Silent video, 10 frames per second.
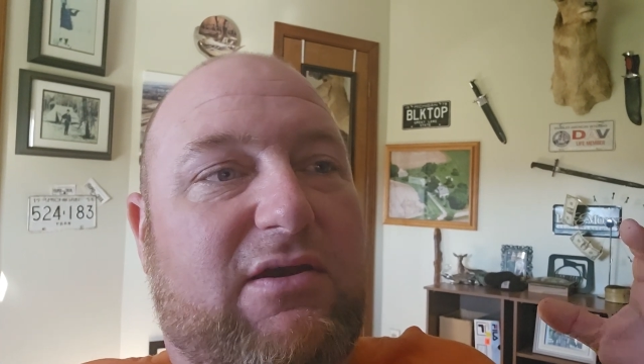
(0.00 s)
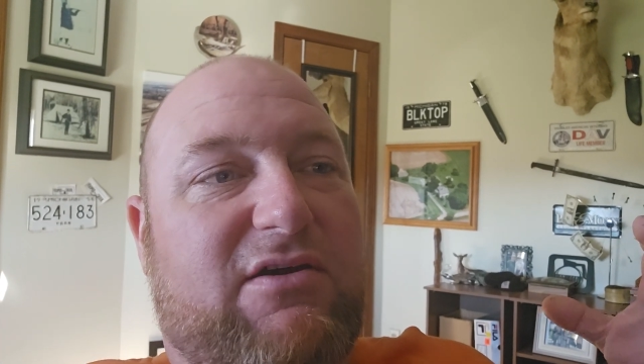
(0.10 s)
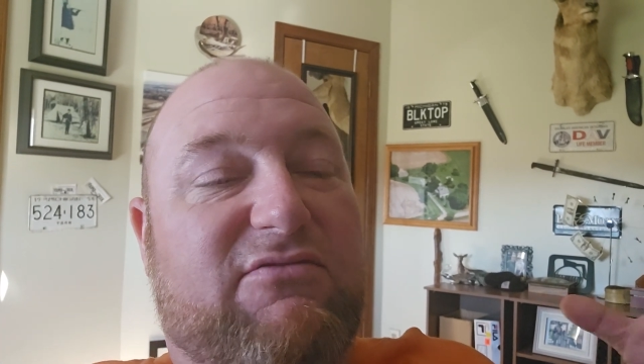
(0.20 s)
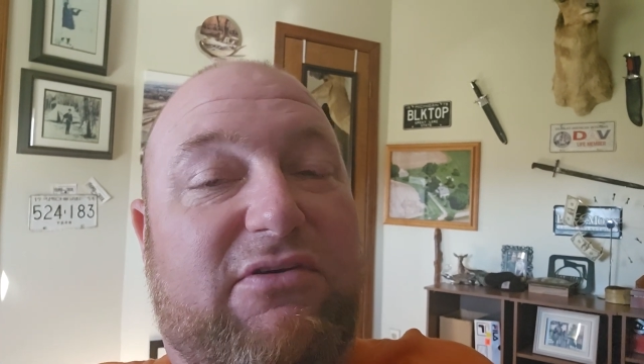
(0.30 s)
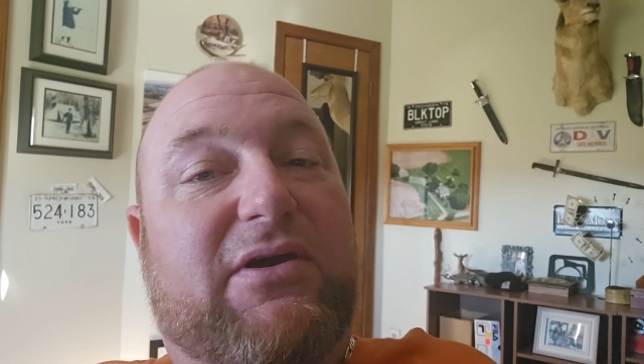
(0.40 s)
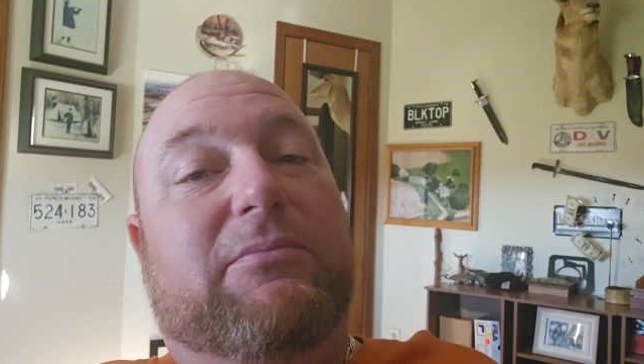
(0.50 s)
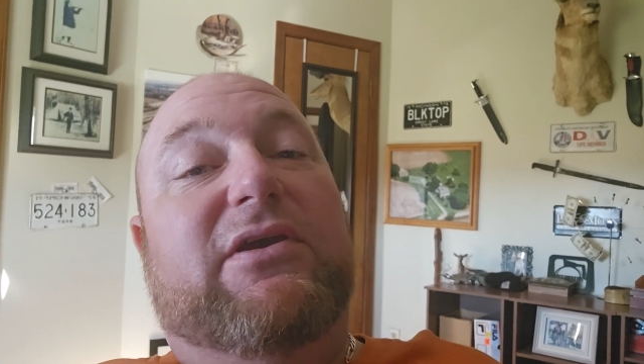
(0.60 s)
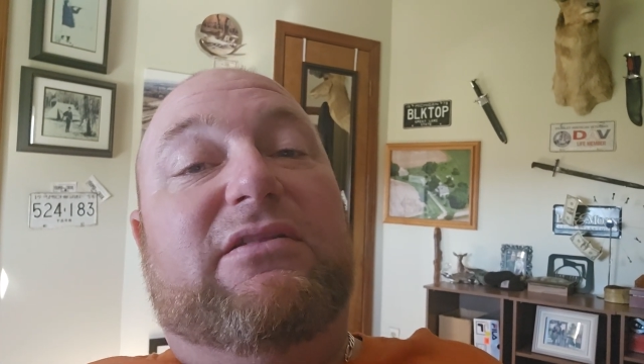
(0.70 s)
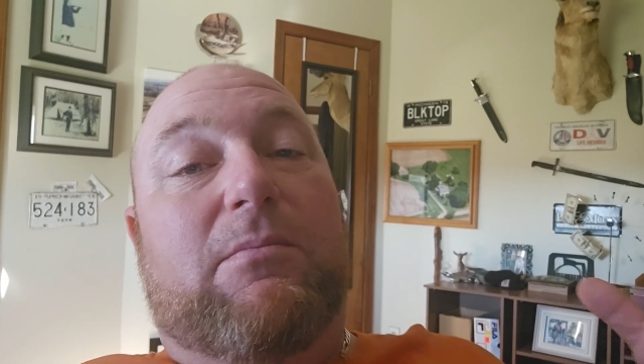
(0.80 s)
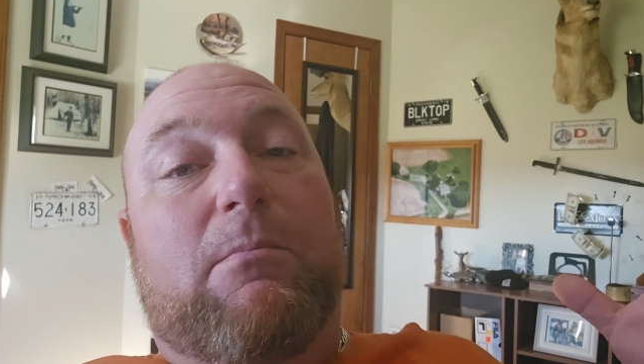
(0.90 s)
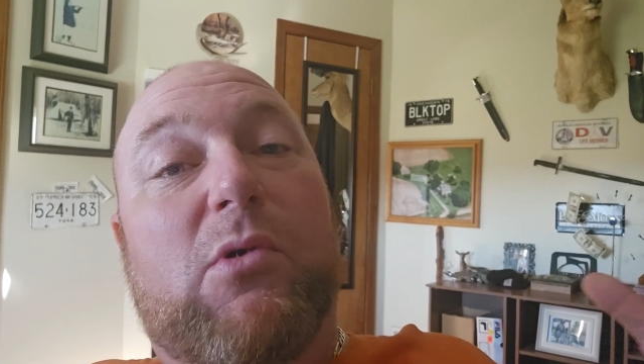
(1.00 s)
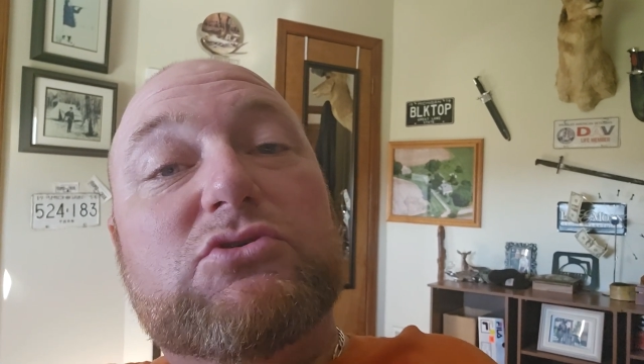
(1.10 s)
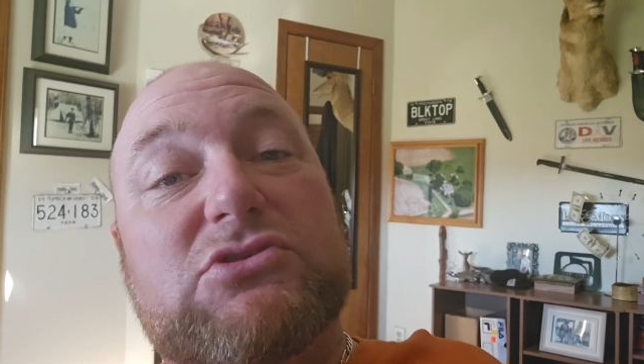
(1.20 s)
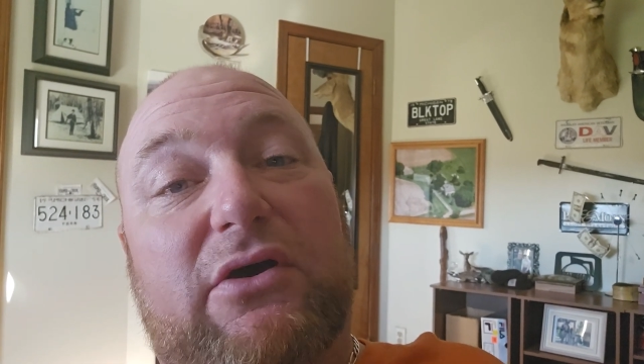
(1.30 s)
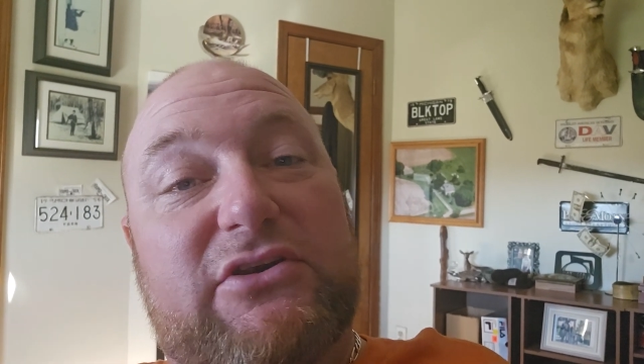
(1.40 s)
for them to get the
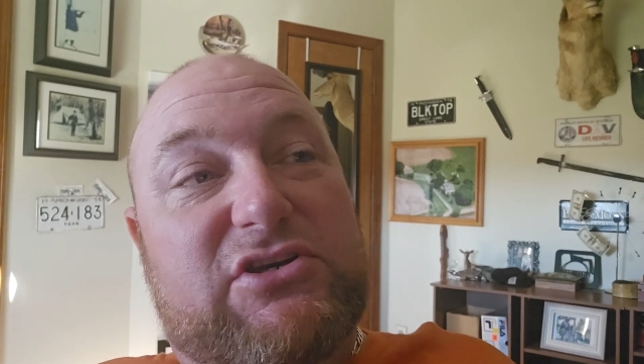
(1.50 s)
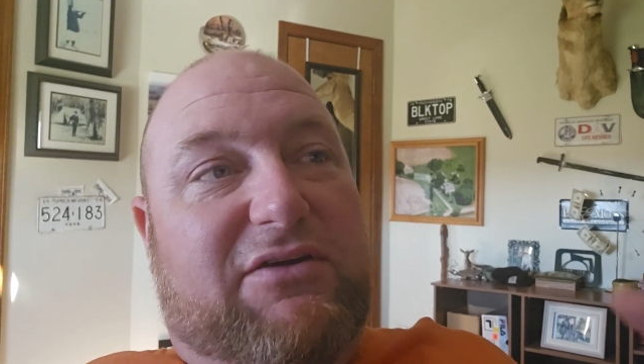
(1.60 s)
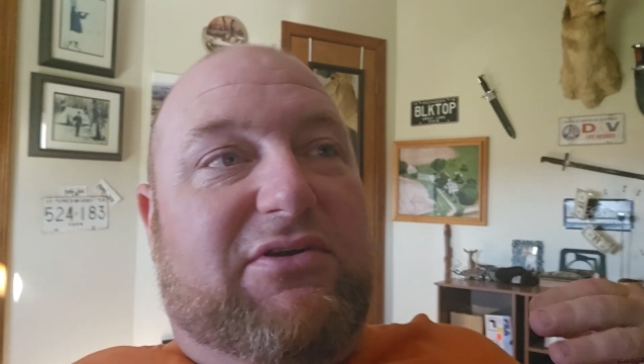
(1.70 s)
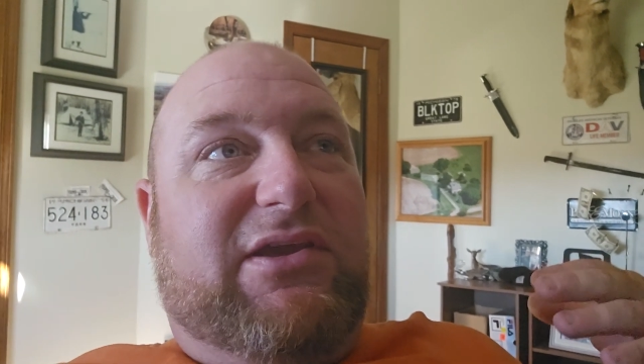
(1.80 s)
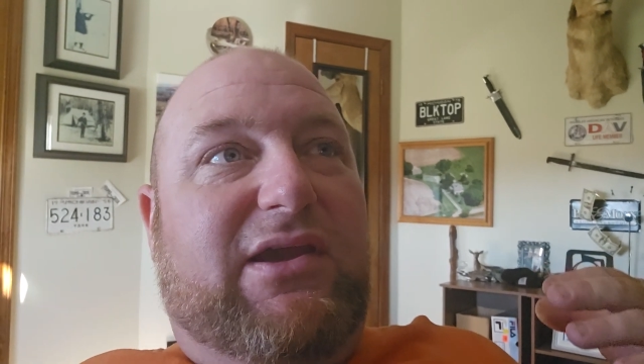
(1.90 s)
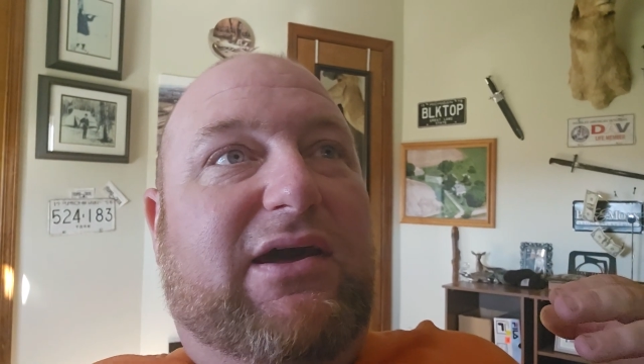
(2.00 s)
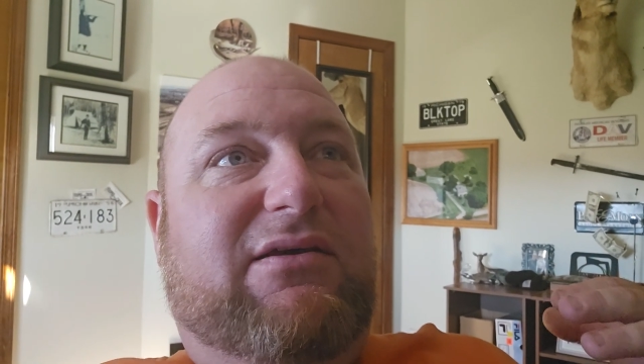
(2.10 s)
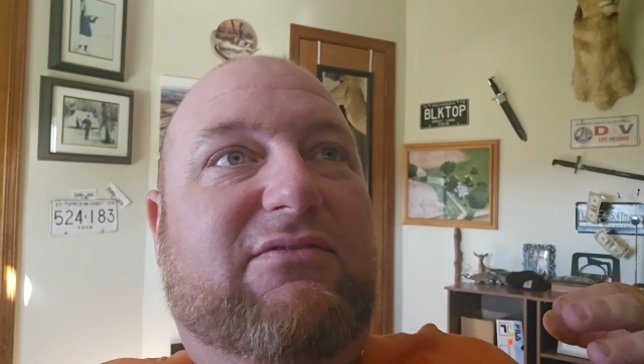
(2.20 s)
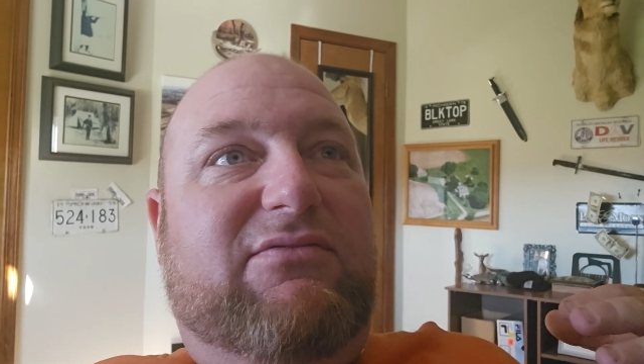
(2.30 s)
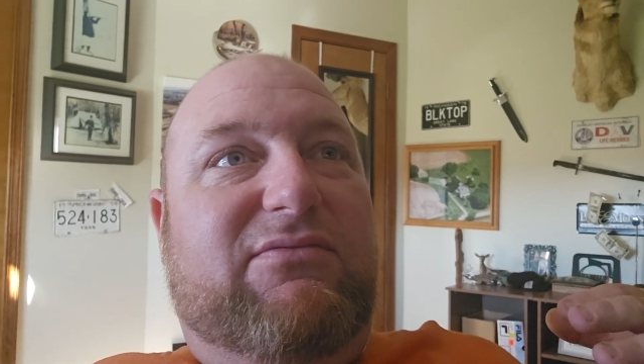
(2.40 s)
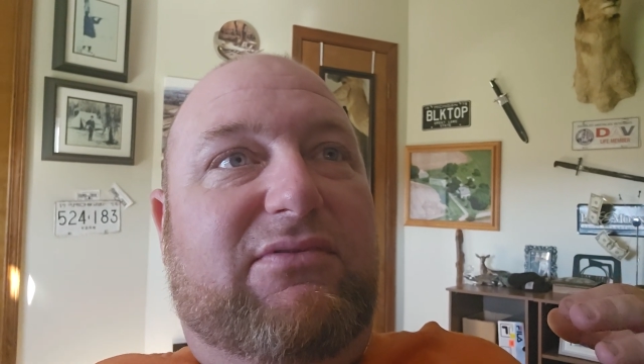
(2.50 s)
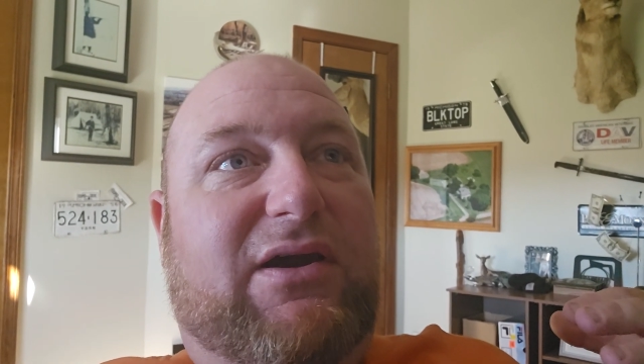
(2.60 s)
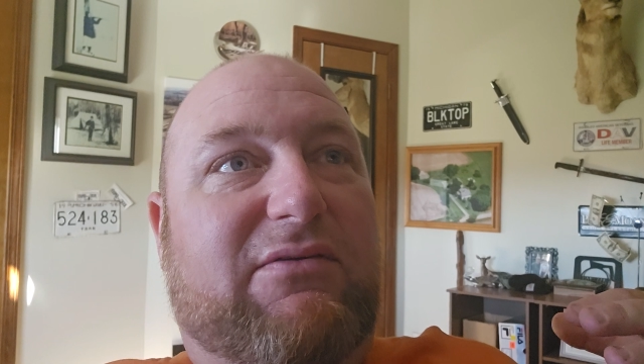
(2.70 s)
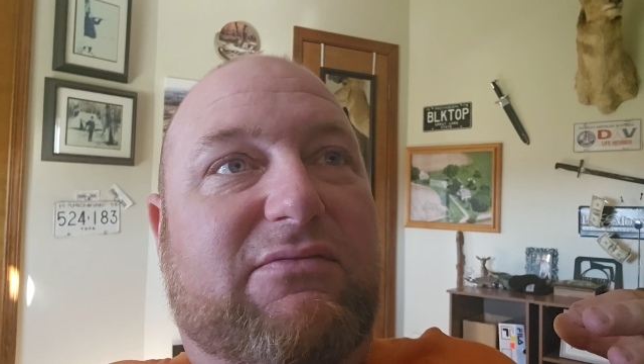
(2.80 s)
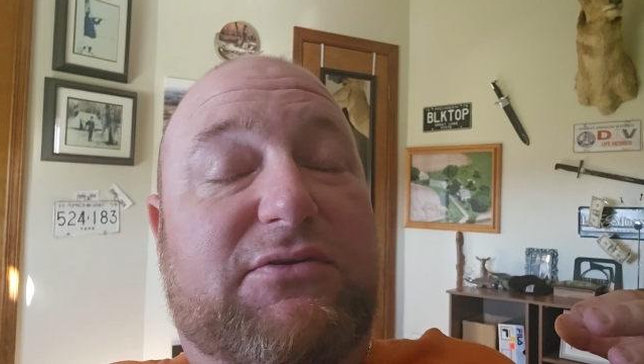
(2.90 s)
most longevity out of